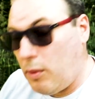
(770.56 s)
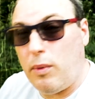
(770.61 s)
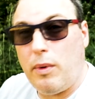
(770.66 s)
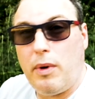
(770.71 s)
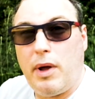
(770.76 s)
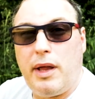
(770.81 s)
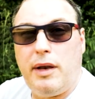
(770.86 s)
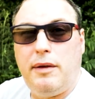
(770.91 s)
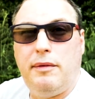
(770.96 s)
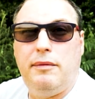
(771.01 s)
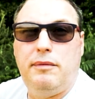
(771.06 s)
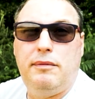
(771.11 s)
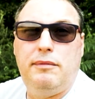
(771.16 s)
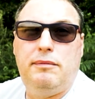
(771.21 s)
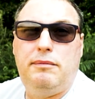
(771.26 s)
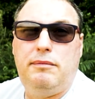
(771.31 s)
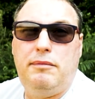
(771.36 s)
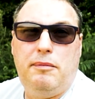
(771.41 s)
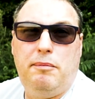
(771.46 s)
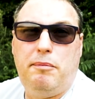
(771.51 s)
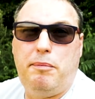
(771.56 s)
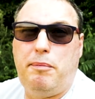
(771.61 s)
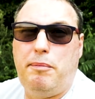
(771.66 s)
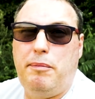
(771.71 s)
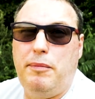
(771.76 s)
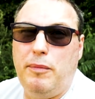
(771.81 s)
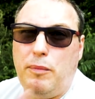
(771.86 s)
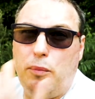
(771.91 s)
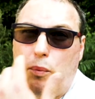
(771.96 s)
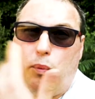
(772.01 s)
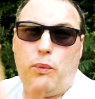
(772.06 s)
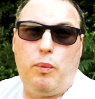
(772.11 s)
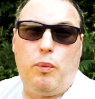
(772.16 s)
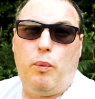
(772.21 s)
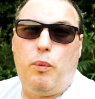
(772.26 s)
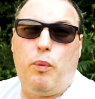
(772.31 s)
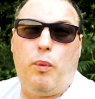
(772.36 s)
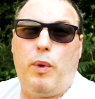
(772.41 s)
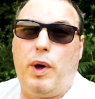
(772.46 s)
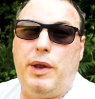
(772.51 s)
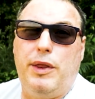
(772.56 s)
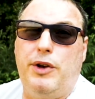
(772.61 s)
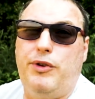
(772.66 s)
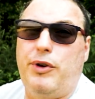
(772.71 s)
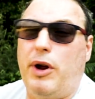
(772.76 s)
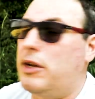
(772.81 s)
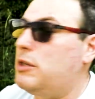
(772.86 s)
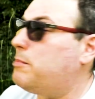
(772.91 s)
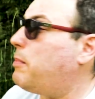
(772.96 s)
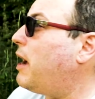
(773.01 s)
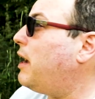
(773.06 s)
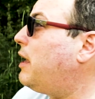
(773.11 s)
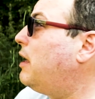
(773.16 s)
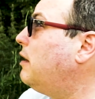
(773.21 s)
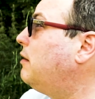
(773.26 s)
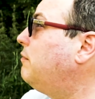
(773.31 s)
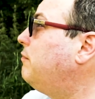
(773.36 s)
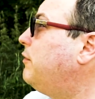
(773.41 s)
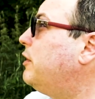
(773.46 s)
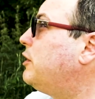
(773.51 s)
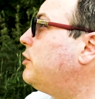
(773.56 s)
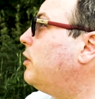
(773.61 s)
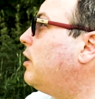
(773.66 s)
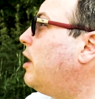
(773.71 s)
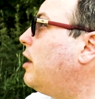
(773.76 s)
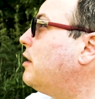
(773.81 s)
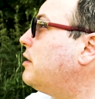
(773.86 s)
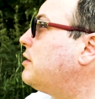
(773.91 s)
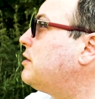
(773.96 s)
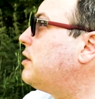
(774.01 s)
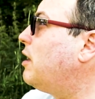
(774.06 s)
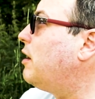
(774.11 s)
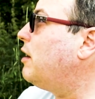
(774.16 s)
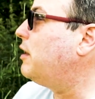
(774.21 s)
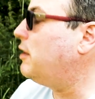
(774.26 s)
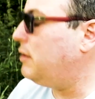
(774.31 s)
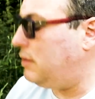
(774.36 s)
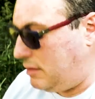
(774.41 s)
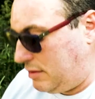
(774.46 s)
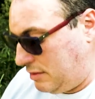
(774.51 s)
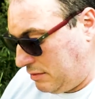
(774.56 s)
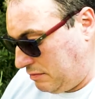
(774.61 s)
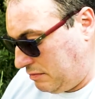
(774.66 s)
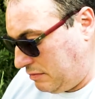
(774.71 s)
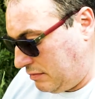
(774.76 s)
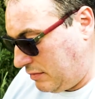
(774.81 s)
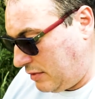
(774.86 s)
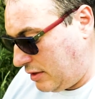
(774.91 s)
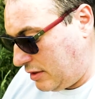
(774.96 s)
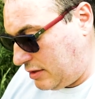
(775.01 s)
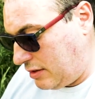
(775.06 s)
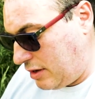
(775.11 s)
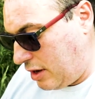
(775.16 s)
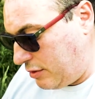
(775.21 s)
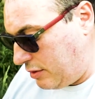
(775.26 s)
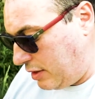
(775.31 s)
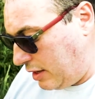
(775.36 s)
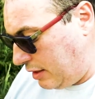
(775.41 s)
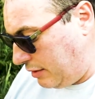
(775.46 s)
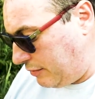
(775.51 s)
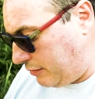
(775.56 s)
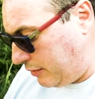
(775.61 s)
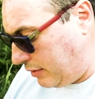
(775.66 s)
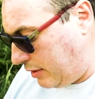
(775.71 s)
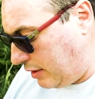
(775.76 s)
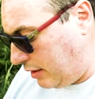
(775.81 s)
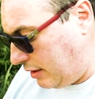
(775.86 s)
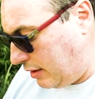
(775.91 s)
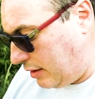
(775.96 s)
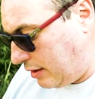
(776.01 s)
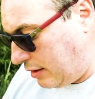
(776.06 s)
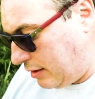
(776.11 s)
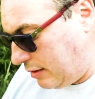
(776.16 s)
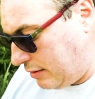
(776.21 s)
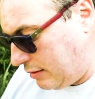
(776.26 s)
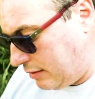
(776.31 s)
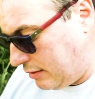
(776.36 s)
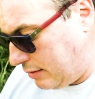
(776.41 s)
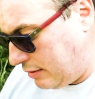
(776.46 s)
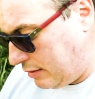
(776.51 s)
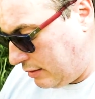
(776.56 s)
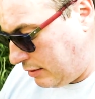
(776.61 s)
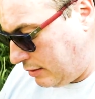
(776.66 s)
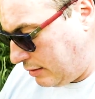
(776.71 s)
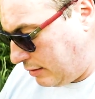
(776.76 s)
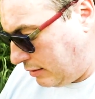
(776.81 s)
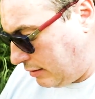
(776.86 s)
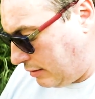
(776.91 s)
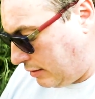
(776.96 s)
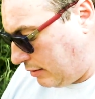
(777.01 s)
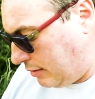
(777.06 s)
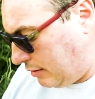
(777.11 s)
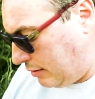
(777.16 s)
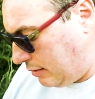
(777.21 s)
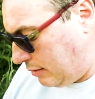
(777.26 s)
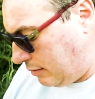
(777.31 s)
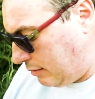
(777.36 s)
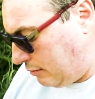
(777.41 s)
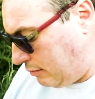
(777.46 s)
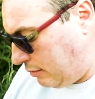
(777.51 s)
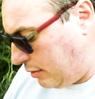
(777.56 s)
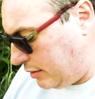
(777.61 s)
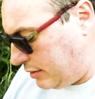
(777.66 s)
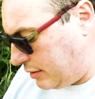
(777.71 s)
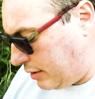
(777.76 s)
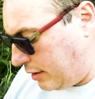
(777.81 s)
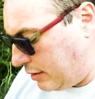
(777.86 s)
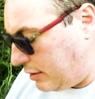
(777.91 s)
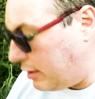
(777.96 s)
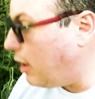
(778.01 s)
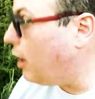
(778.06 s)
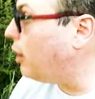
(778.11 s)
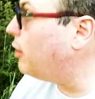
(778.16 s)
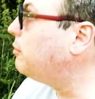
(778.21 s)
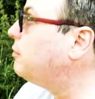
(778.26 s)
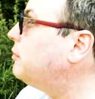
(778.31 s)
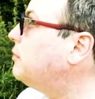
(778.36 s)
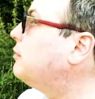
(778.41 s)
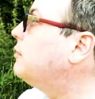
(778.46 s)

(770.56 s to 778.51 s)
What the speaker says: When the drone's back in visual line of sight, there's no need for the return to home.